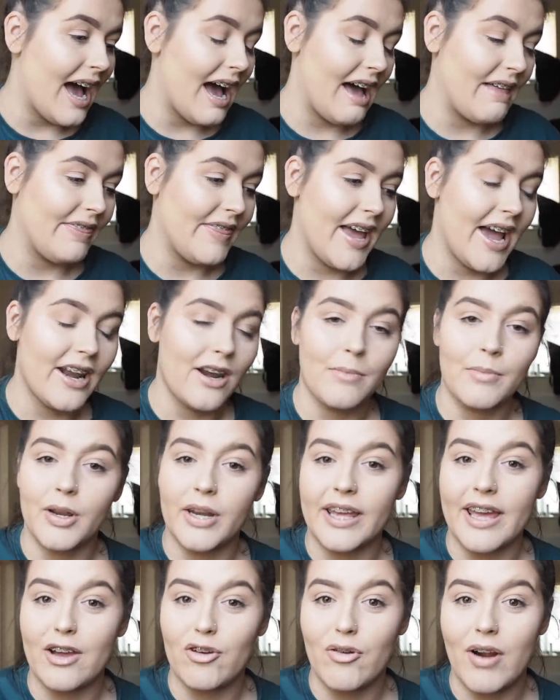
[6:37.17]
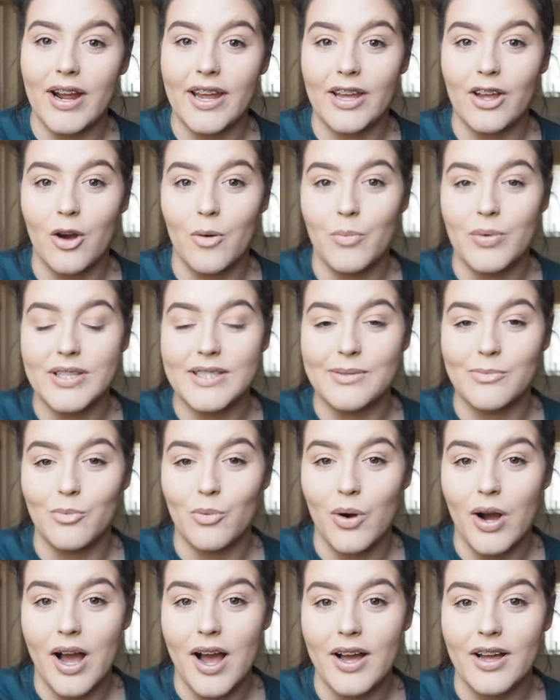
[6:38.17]
and then I'm going to get cracking on with
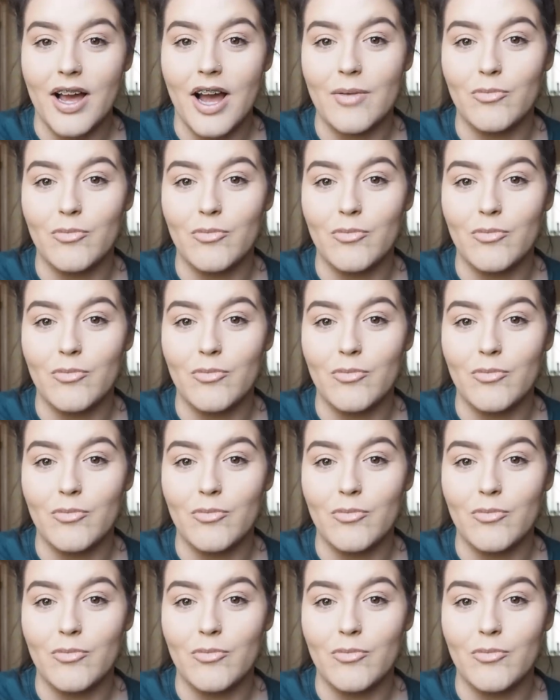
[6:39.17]
some work.